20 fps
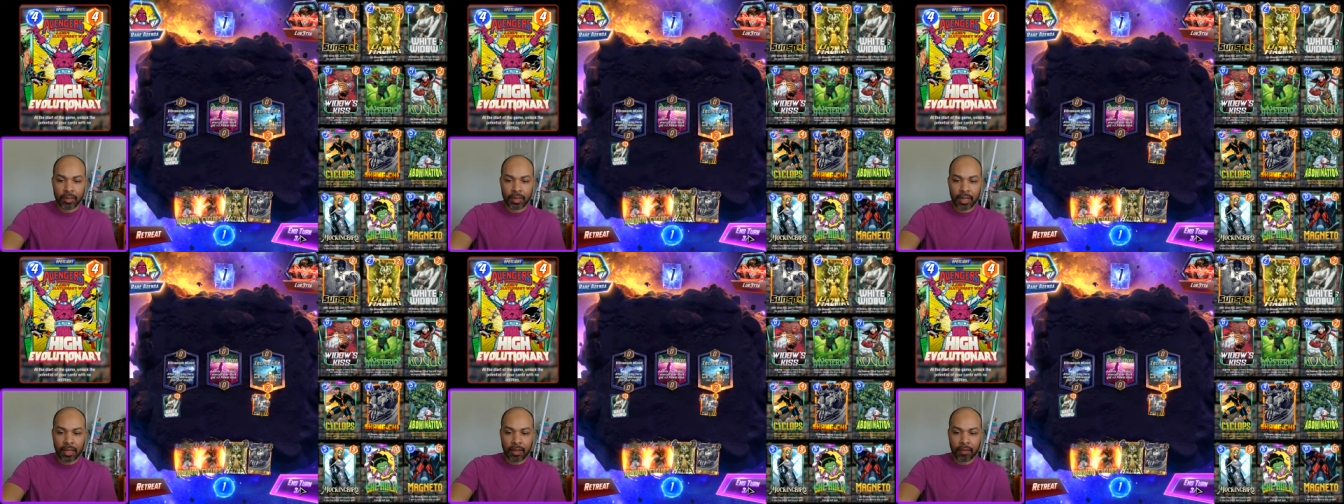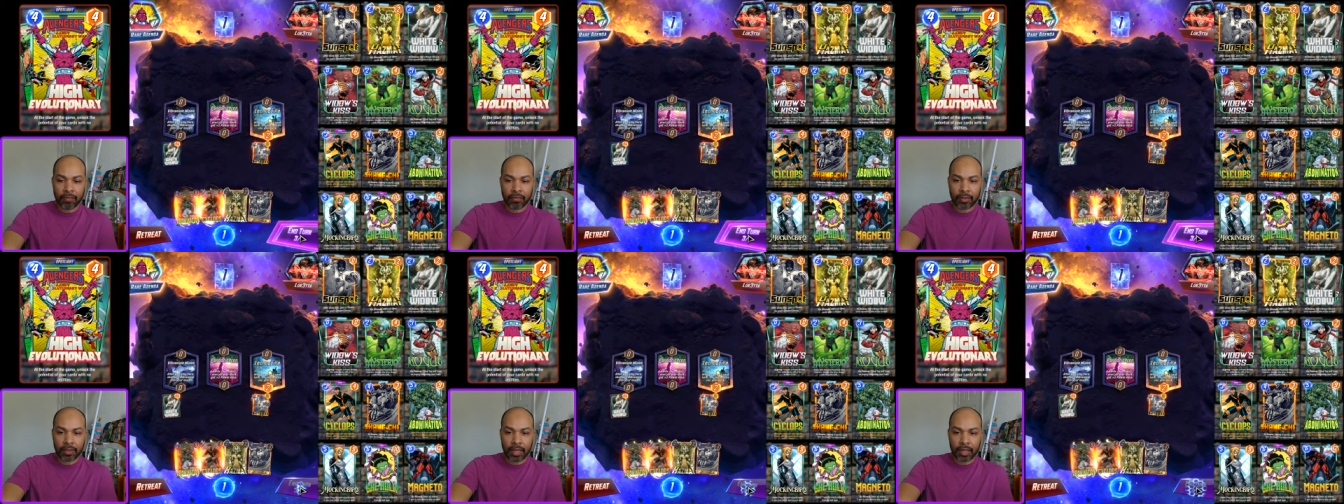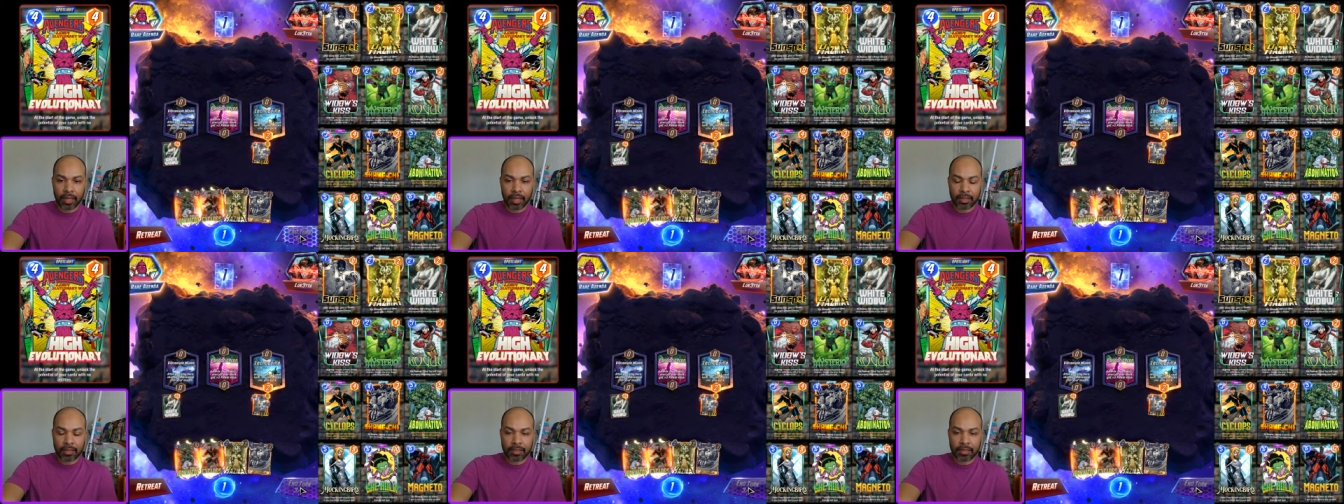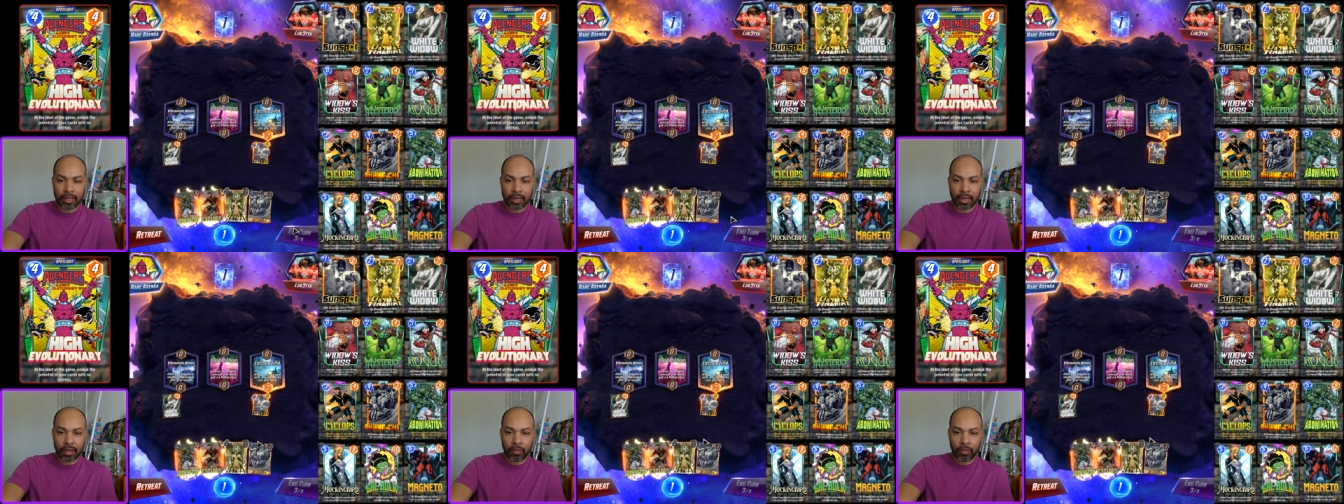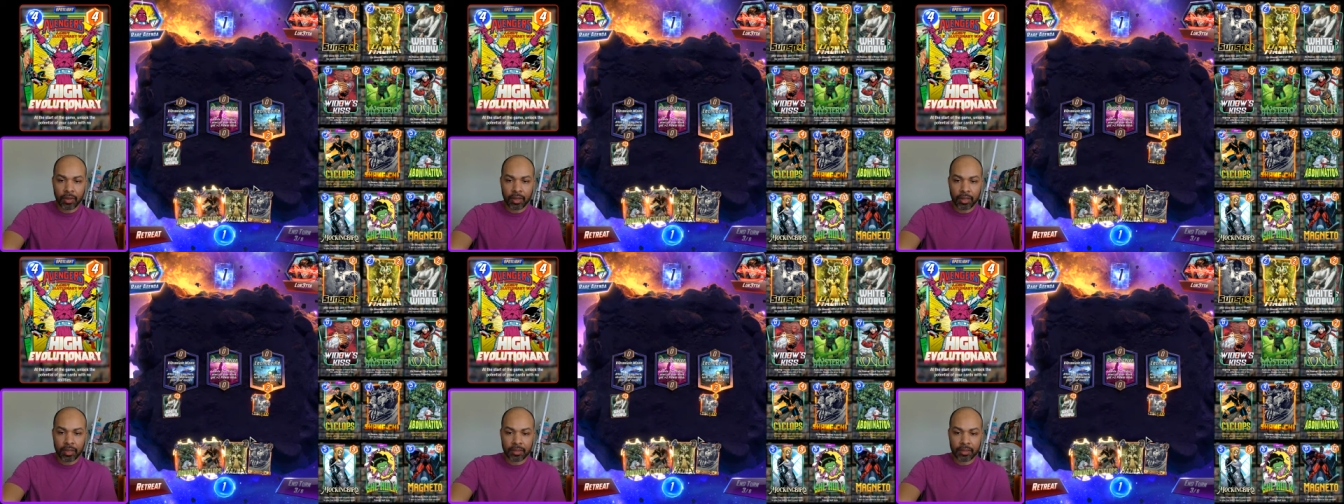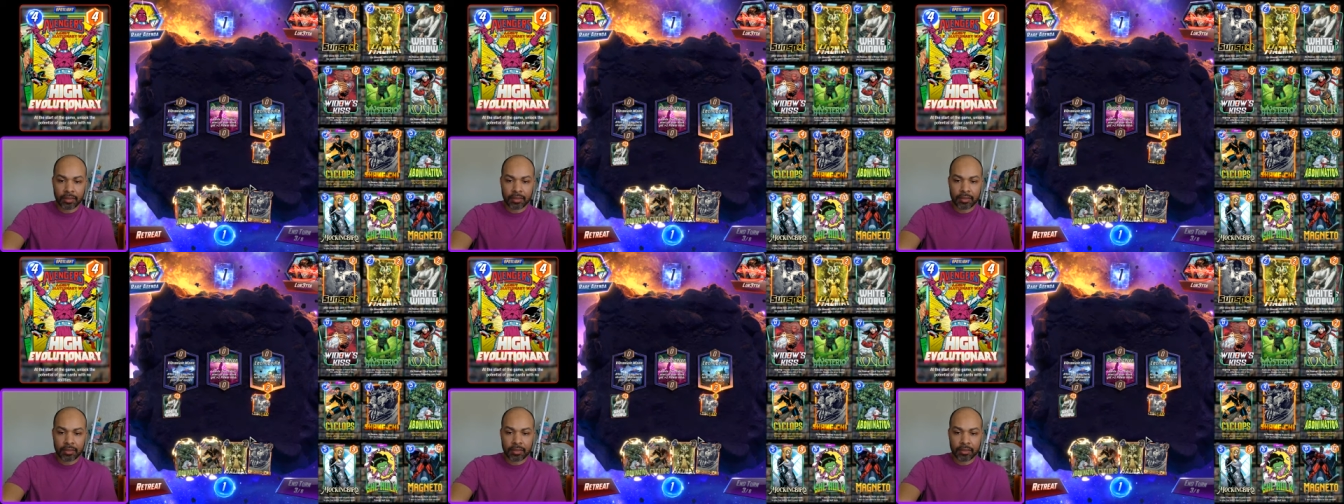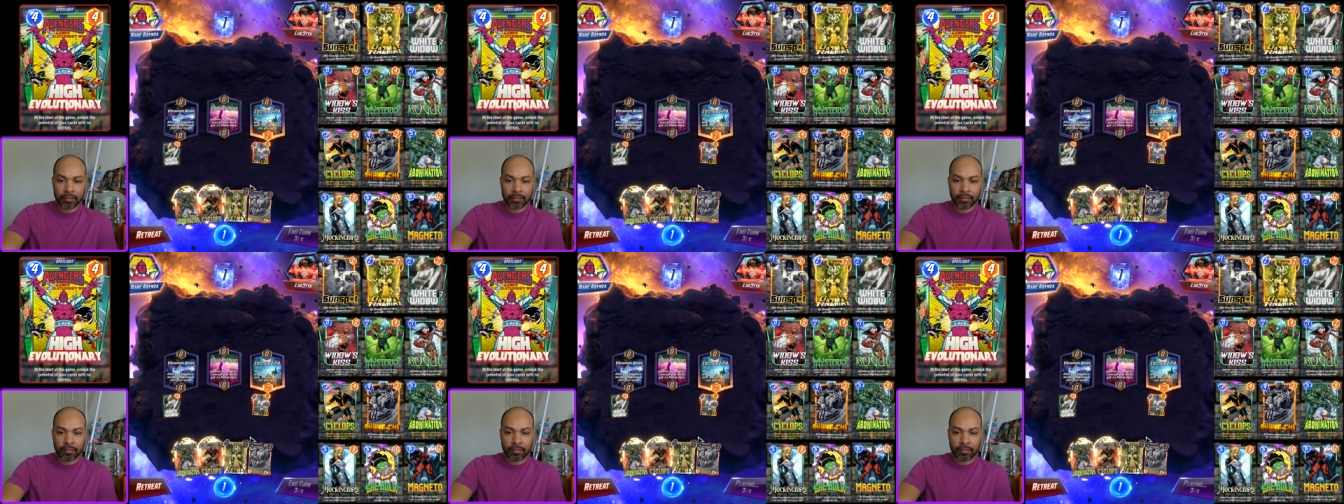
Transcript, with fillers: left like I said I was,